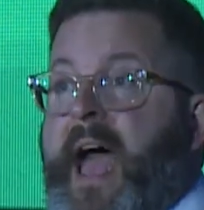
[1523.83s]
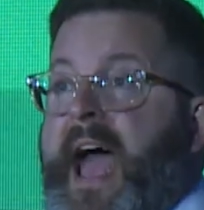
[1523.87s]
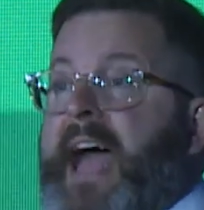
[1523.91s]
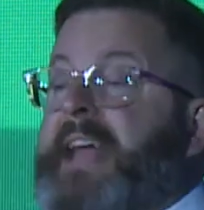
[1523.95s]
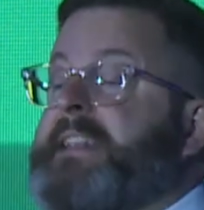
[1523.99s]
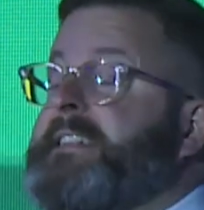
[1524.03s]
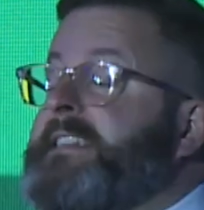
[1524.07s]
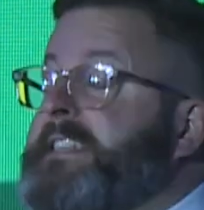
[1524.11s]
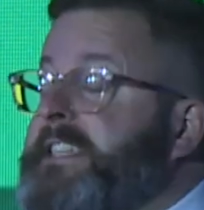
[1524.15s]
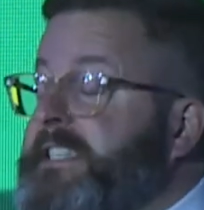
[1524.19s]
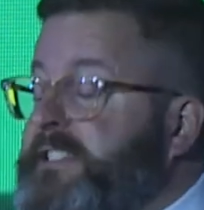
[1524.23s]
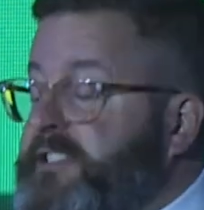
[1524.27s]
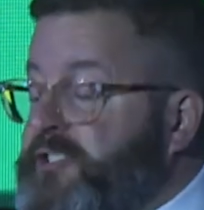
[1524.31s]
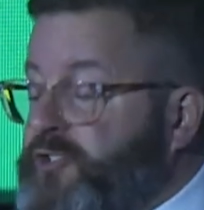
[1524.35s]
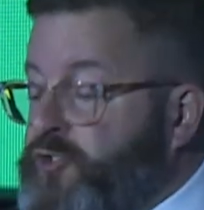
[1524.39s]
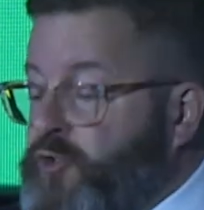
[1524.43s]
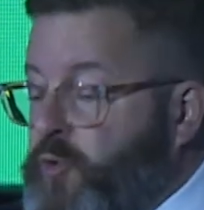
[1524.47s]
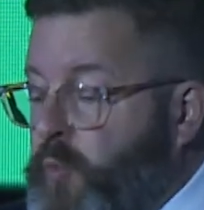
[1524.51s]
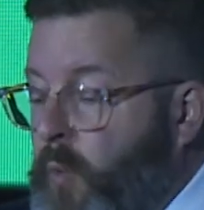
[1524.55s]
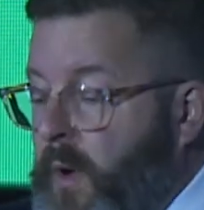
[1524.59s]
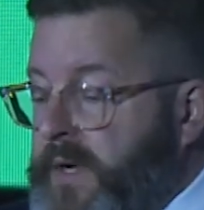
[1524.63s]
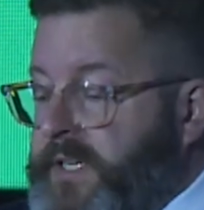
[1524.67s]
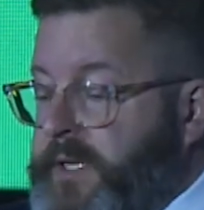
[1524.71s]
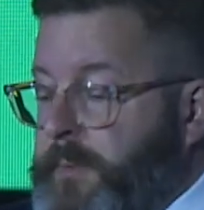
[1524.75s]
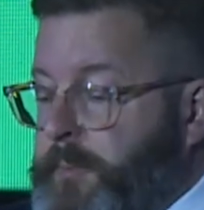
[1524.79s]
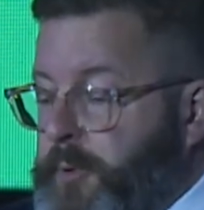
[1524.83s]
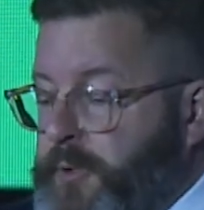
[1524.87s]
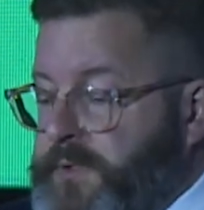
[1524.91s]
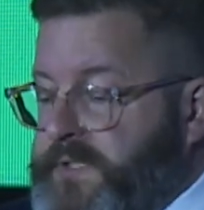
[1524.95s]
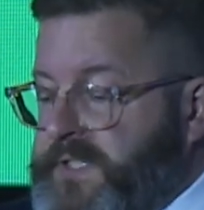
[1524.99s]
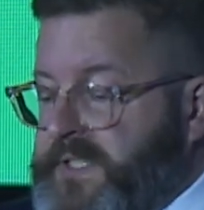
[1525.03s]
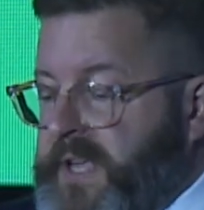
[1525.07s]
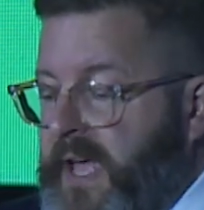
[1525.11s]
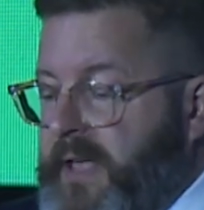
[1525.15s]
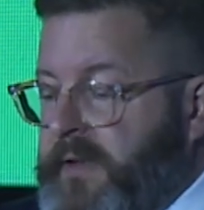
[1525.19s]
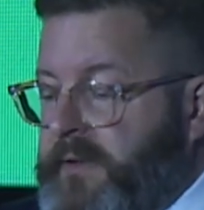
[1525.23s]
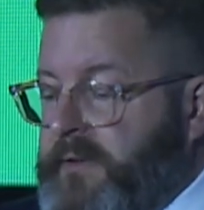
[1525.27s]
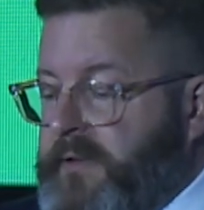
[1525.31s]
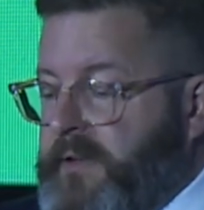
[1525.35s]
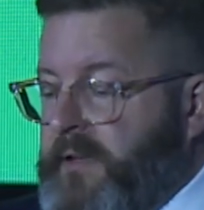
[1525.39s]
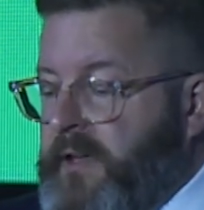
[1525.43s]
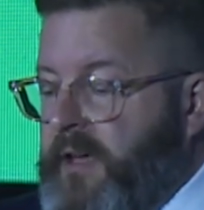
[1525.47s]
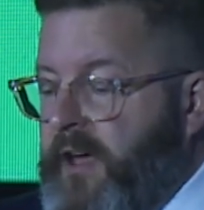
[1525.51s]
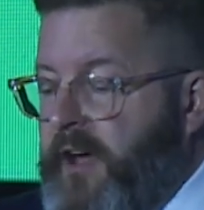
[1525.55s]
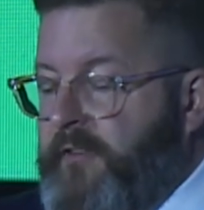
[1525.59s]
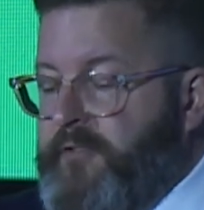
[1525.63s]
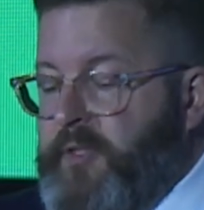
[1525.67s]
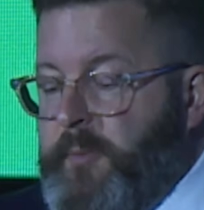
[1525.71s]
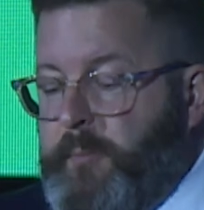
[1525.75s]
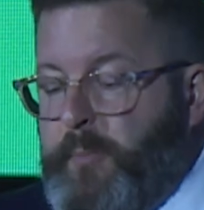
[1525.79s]
at least 20%
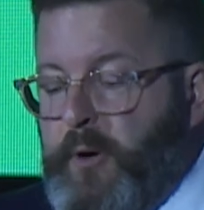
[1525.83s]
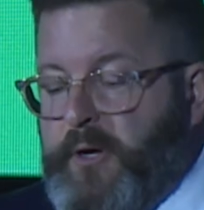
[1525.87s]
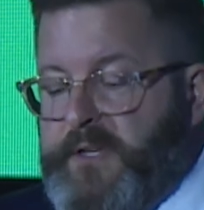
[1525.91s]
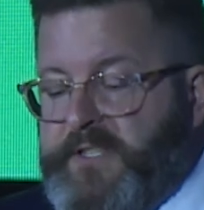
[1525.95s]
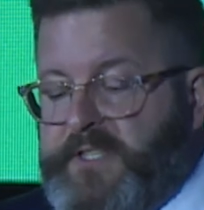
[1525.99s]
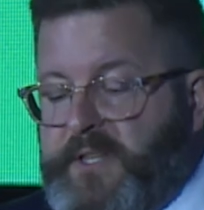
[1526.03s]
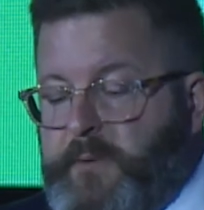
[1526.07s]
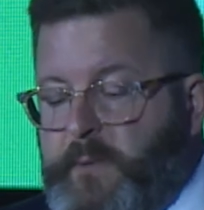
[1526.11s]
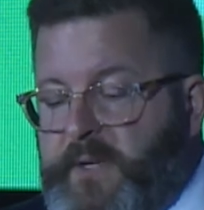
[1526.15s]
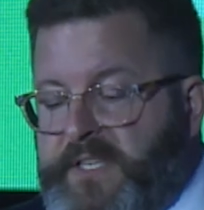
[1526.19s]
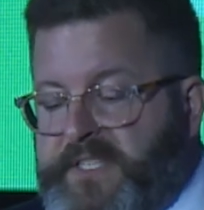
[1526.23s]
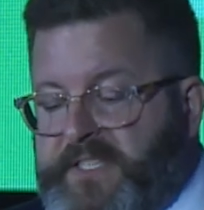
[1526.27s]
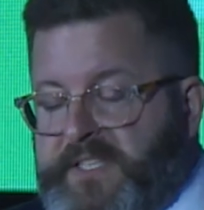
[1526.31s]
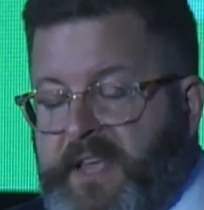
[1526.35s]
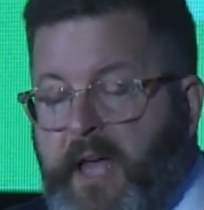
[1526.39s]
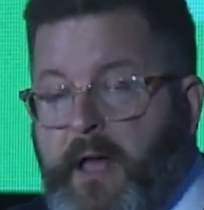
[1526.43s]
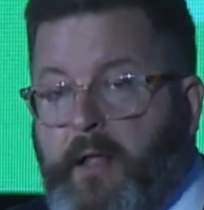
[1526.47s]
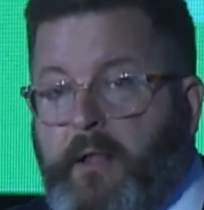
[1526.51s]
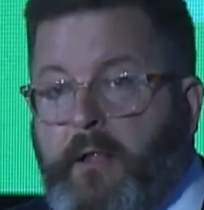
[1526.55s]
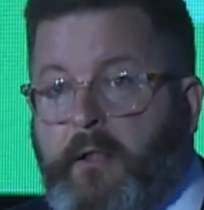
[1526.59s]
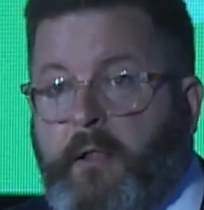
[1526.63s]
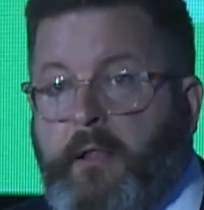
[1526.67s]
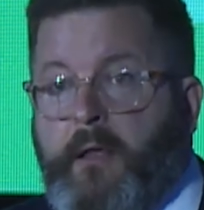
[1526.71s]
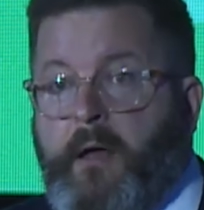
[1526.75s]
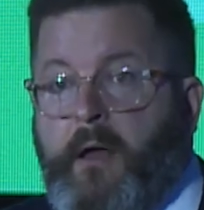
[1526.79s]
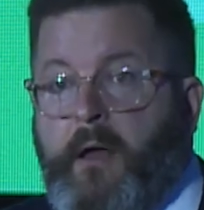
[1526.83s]
of the books that we sell